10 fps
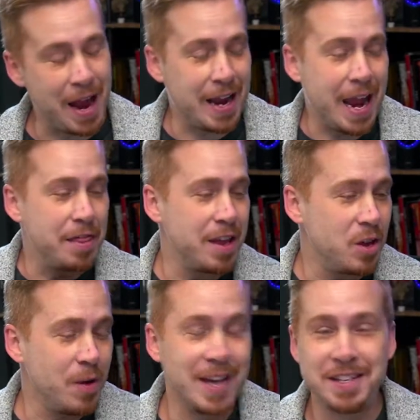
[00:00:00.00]
I can't
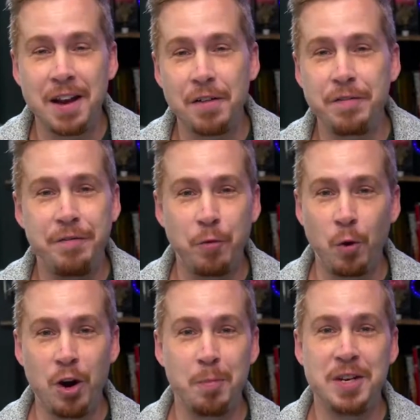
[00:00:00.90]
thank you guys enough
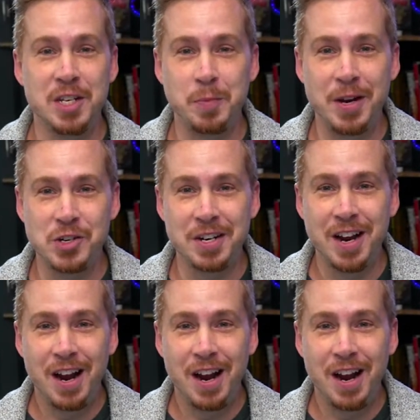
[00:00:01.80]
for your participation.